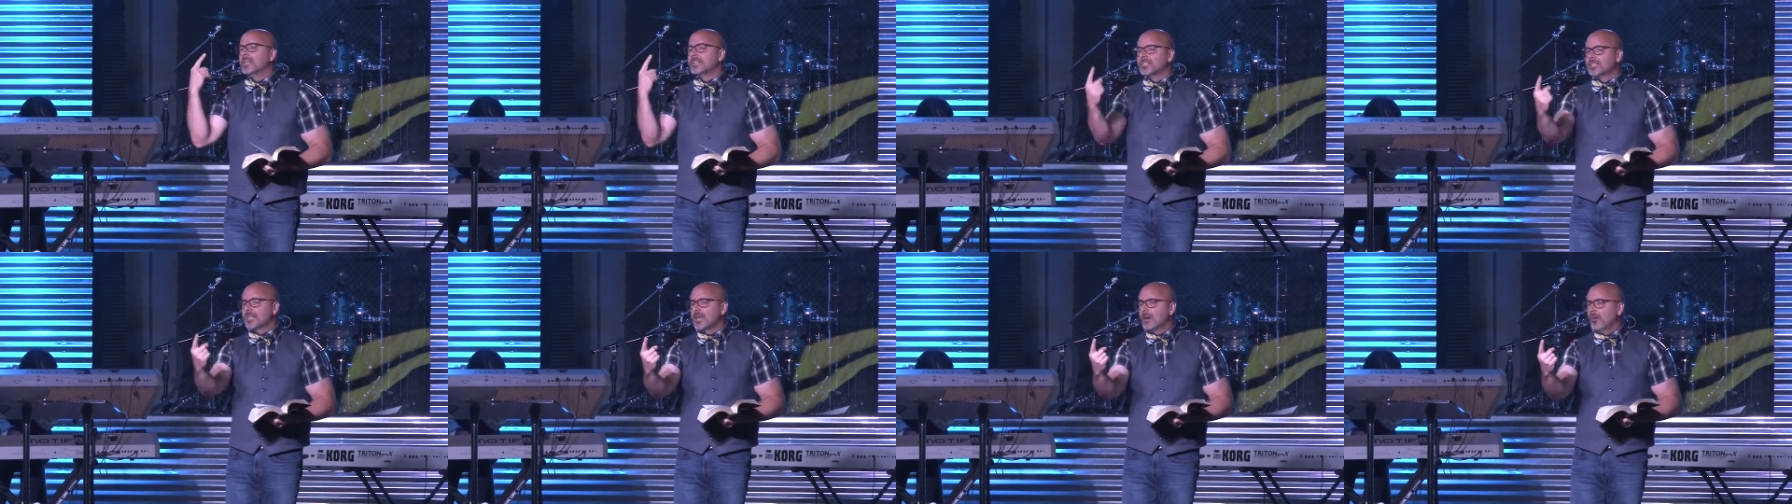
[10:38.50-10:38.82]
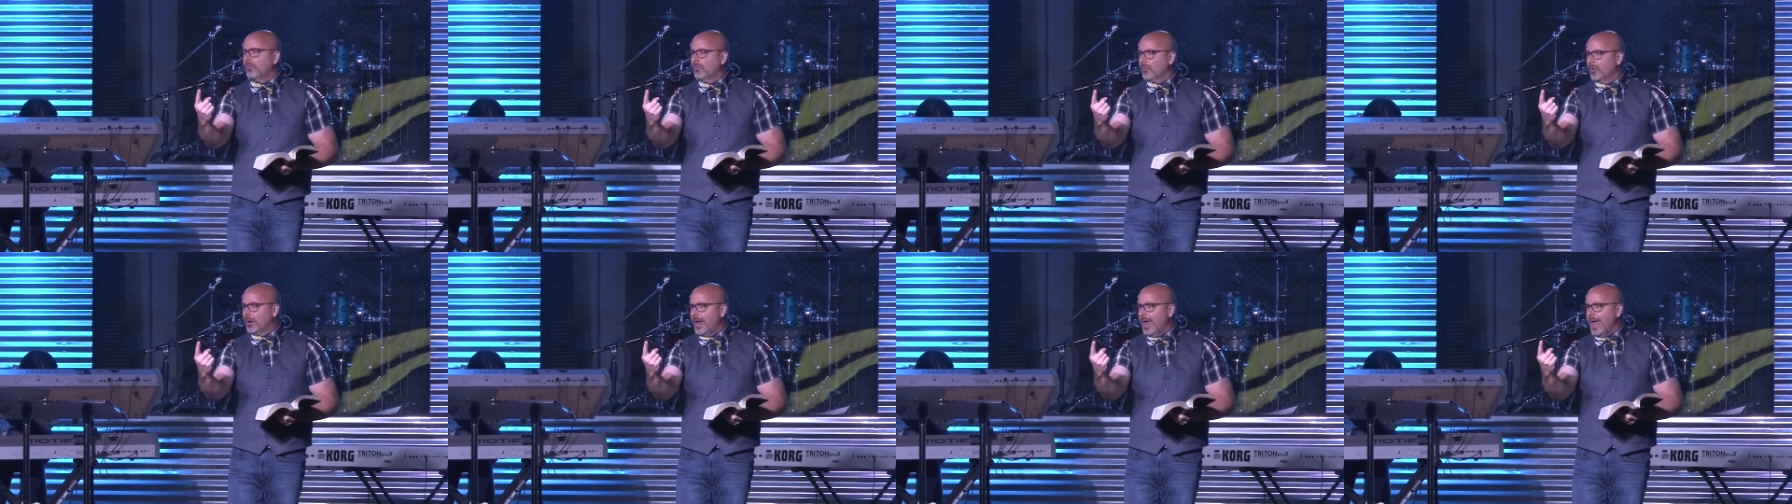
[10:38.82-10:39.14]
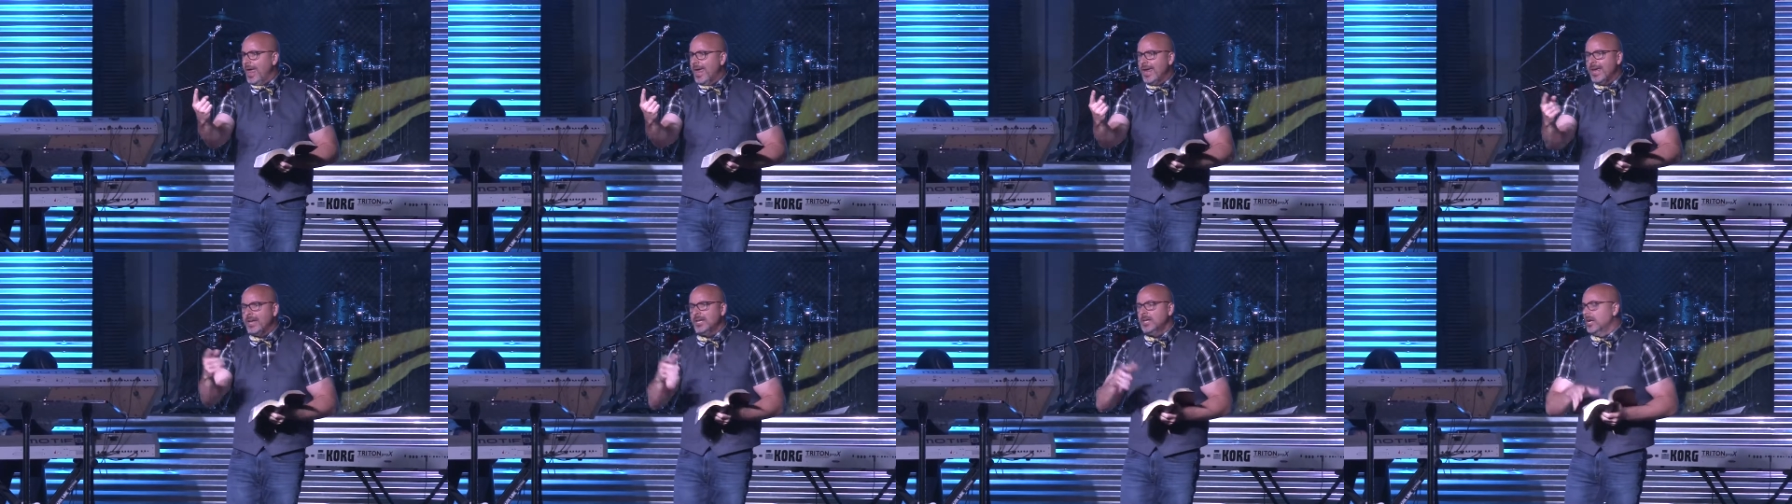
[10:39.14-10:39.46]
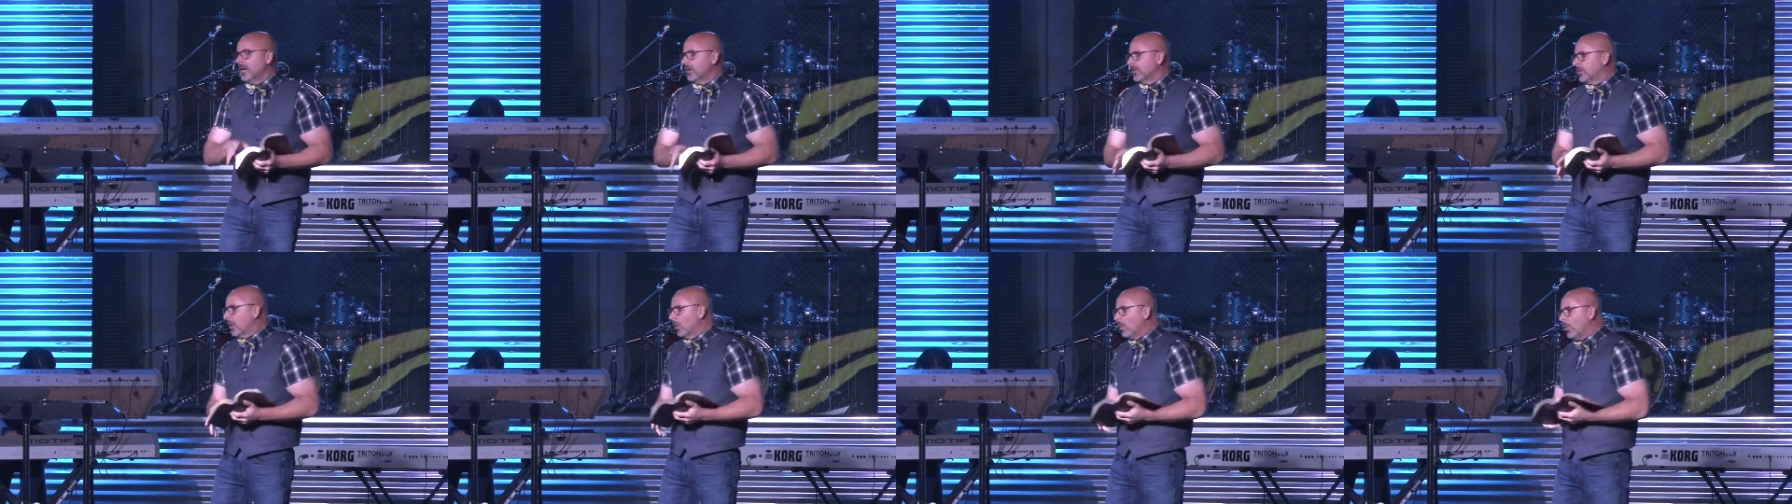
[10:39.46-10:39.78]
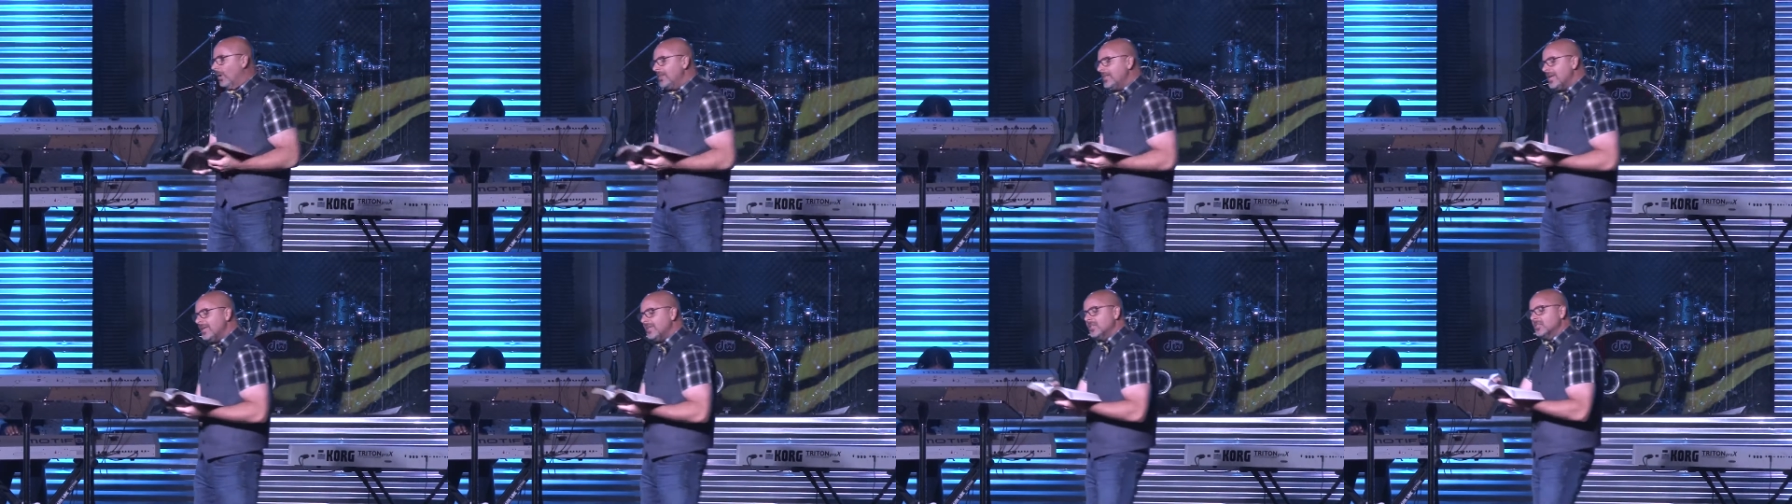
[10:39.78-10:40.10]
that's there for aid, the
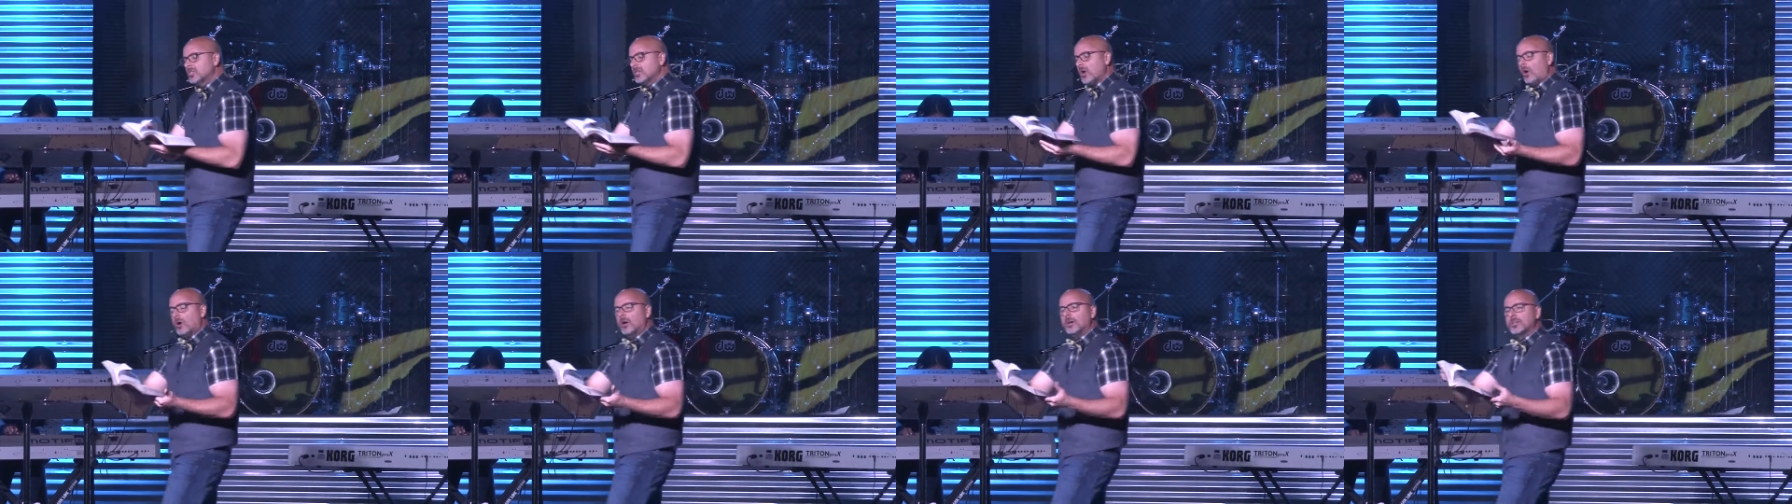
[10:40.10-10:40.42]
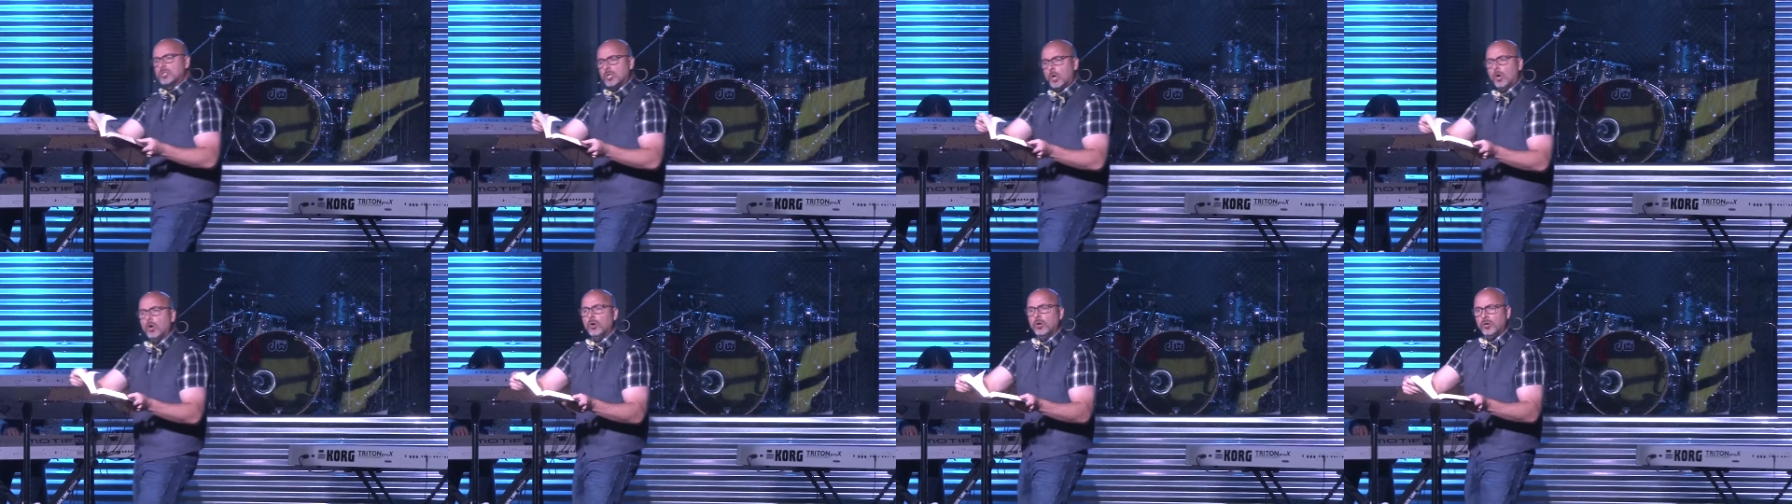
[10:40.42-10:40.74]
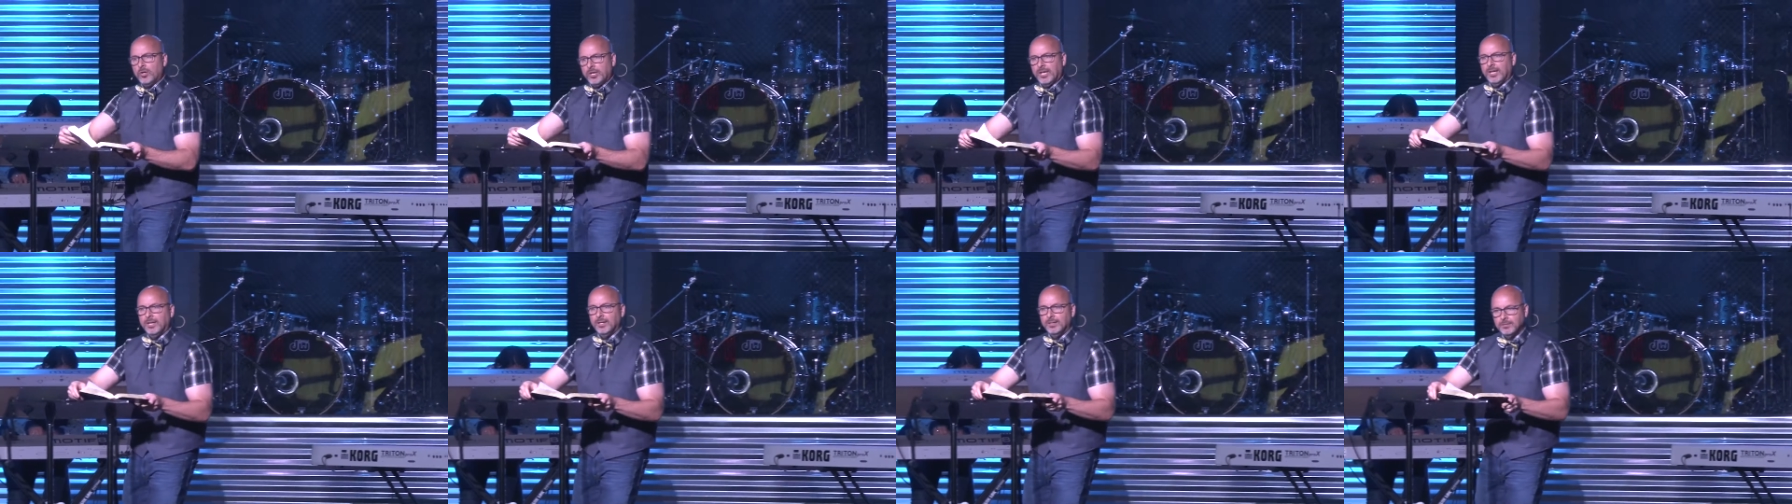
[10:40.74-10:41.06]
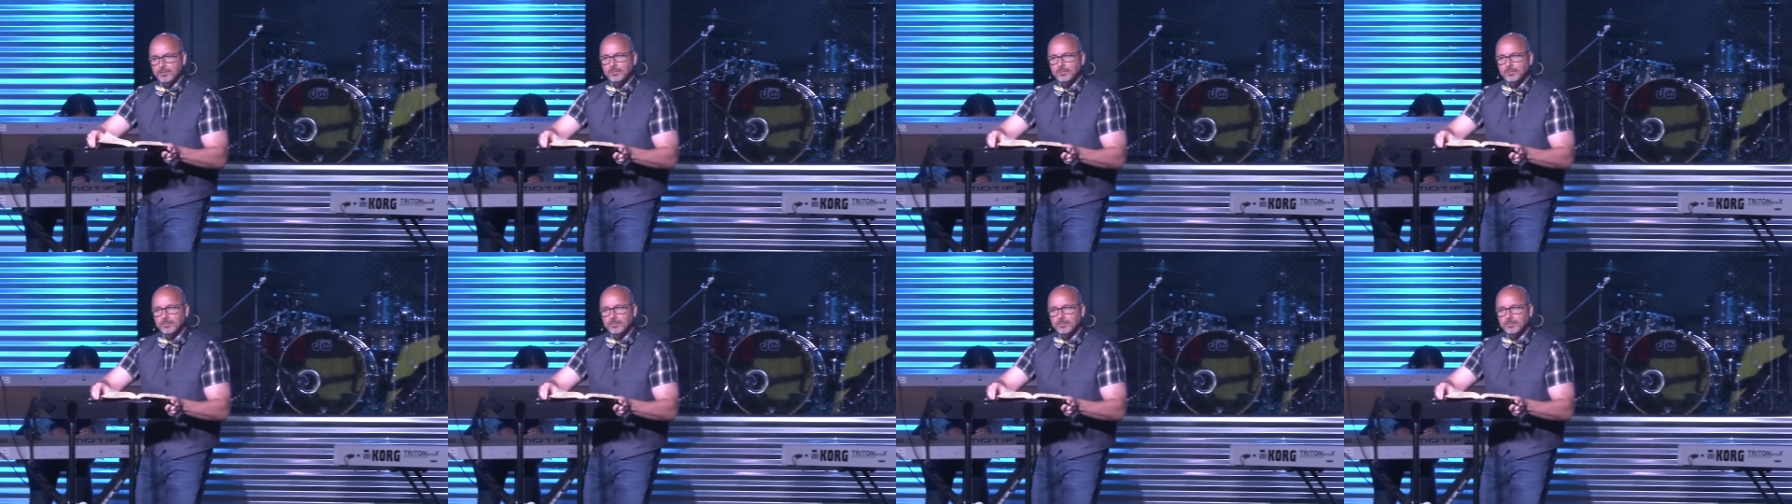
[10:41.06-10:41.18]
one that is our attorney.